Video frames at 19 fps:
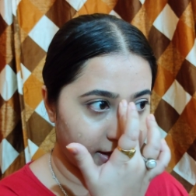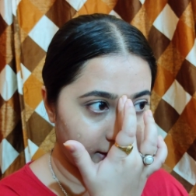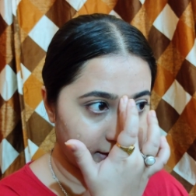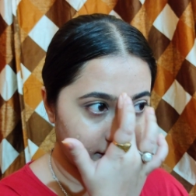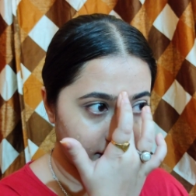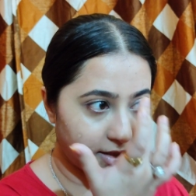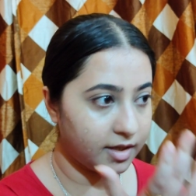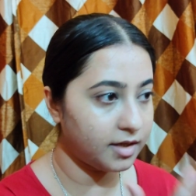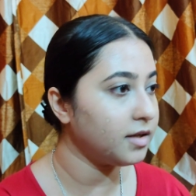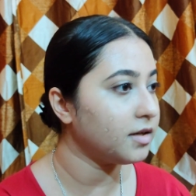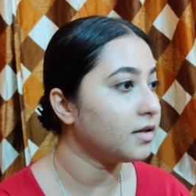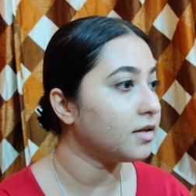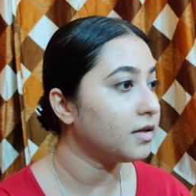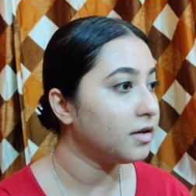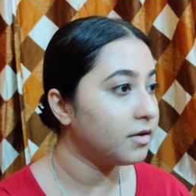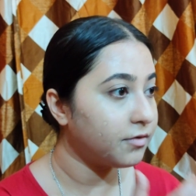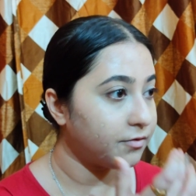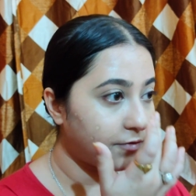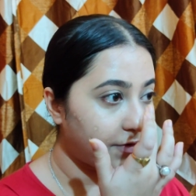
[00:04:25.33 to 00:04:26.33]
easy,
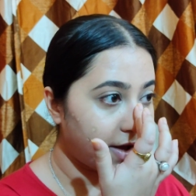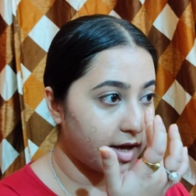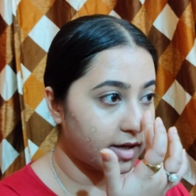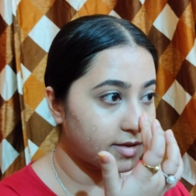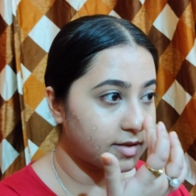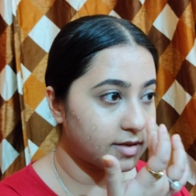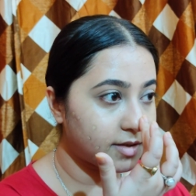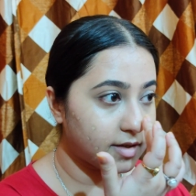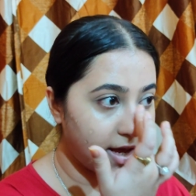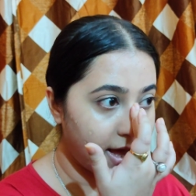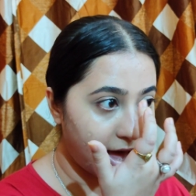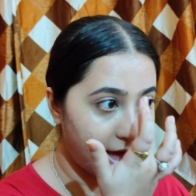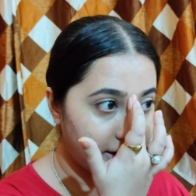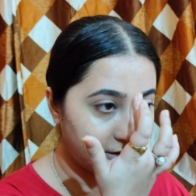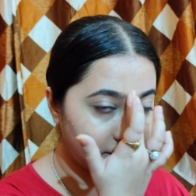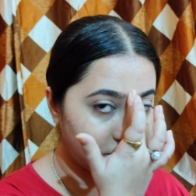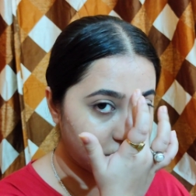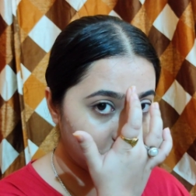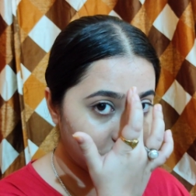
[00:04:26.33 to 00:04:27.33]
fast
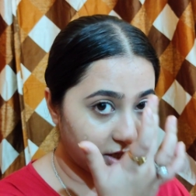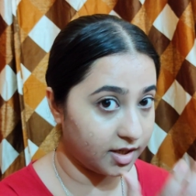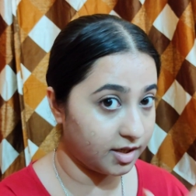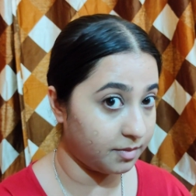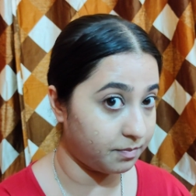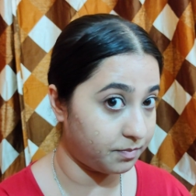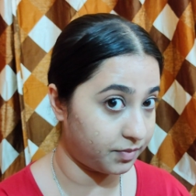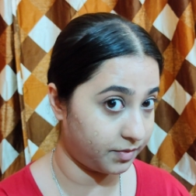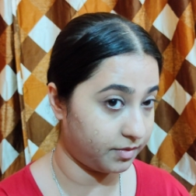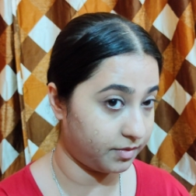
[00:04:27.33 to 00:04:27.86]
and cheap,